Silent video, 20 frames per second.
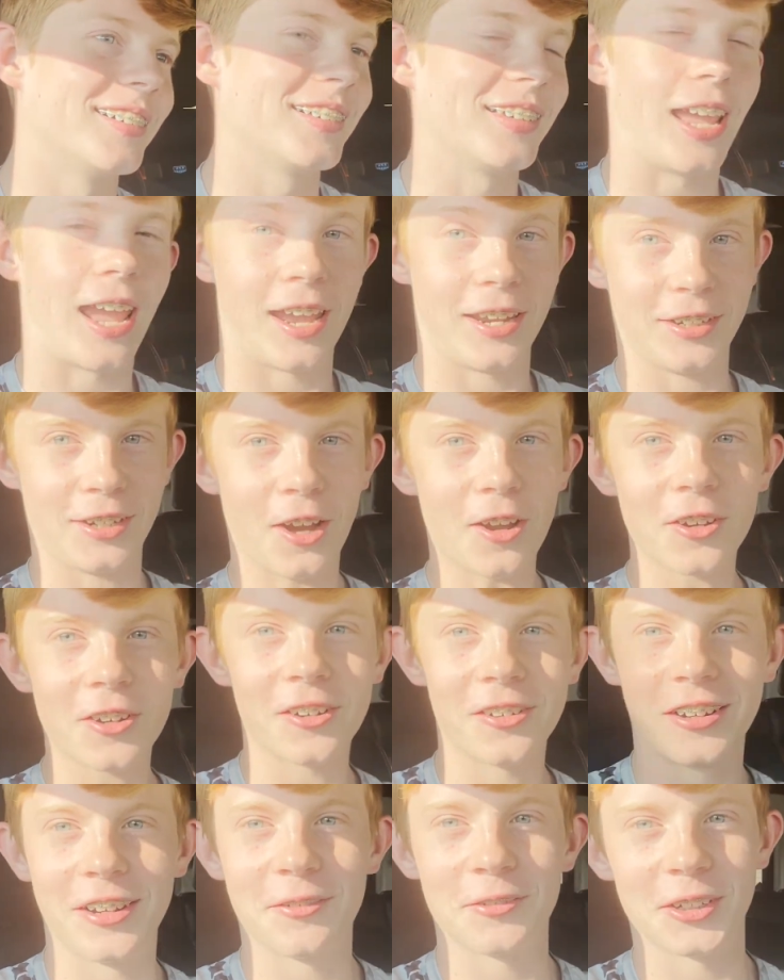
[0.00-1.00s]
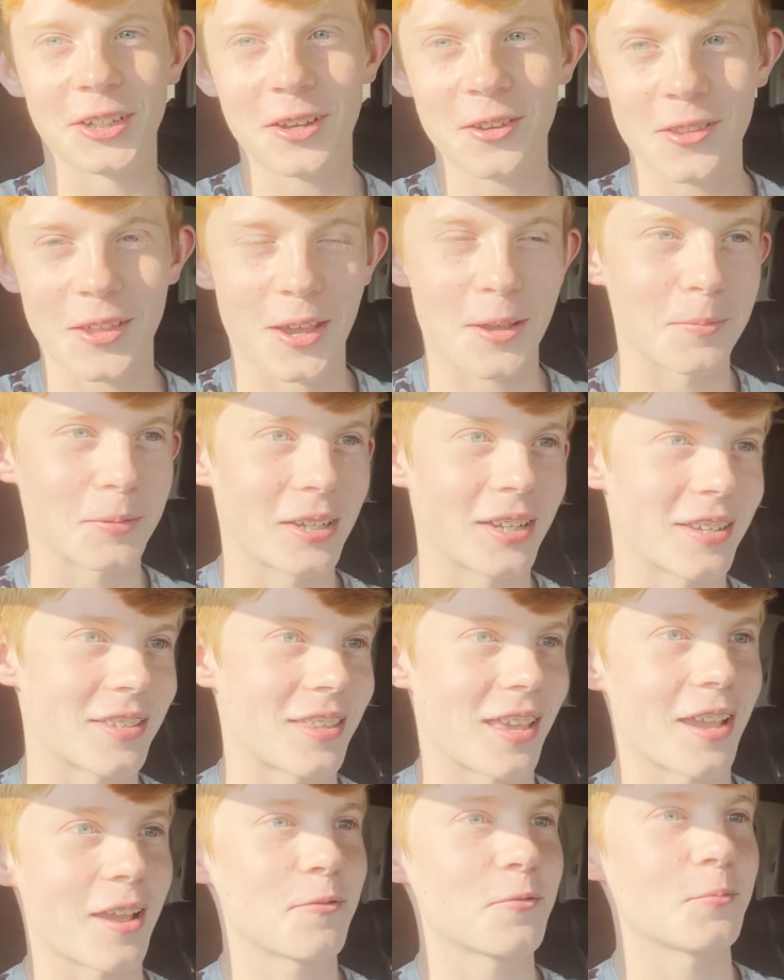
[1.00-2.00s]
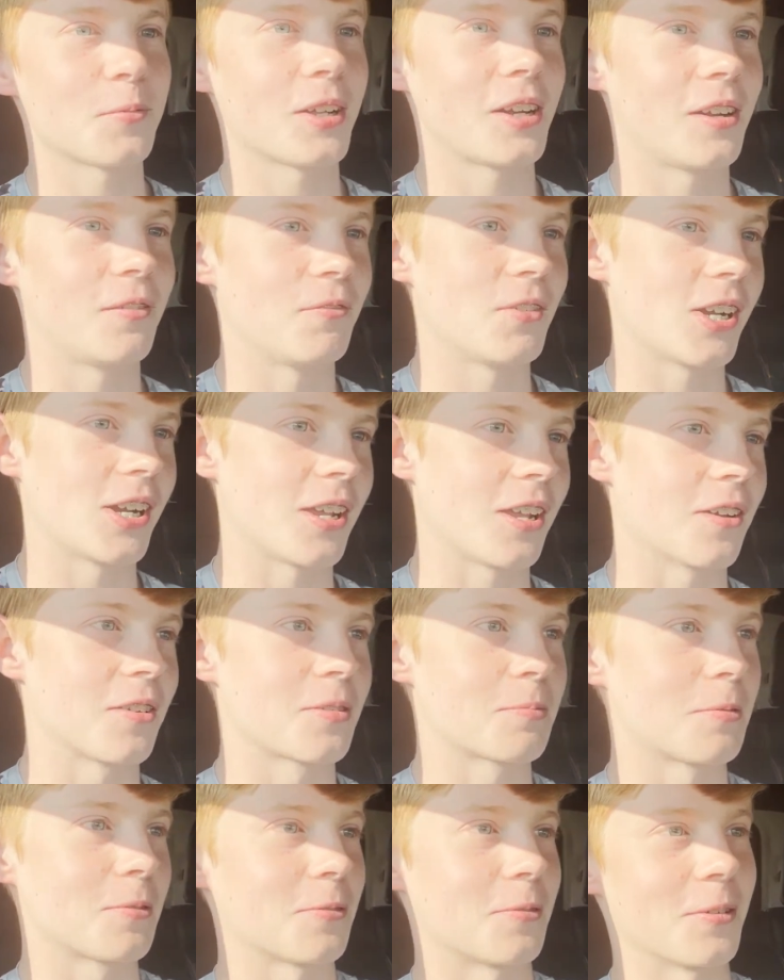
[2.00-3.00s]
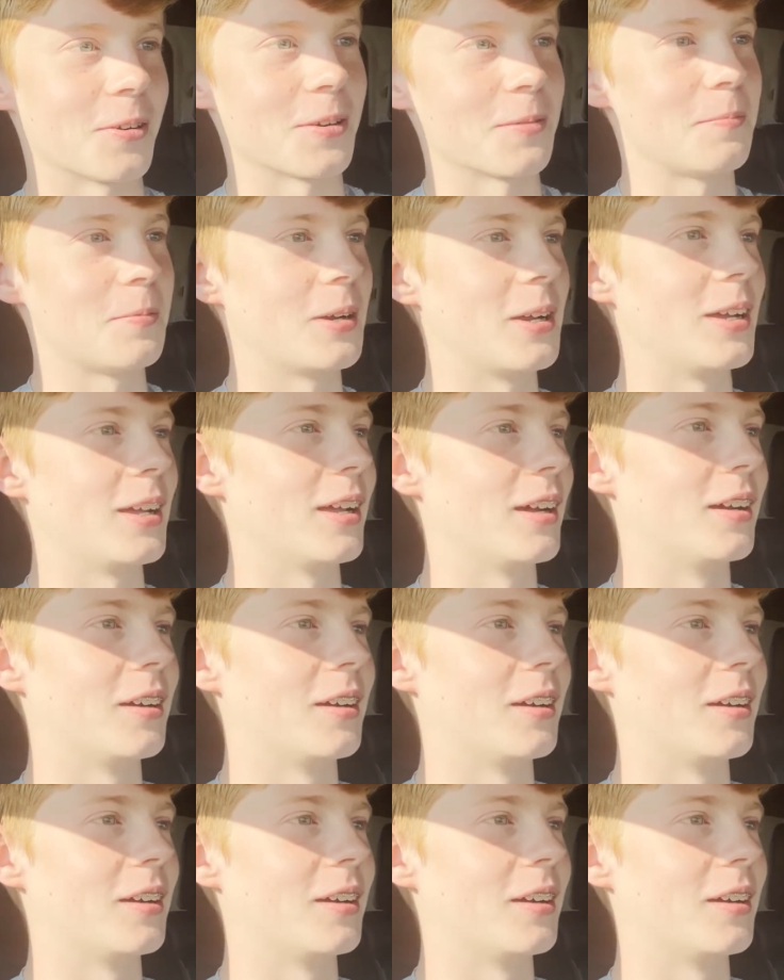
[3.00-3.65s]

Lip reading: and y'all don't even know that because they haven't been in videos before. But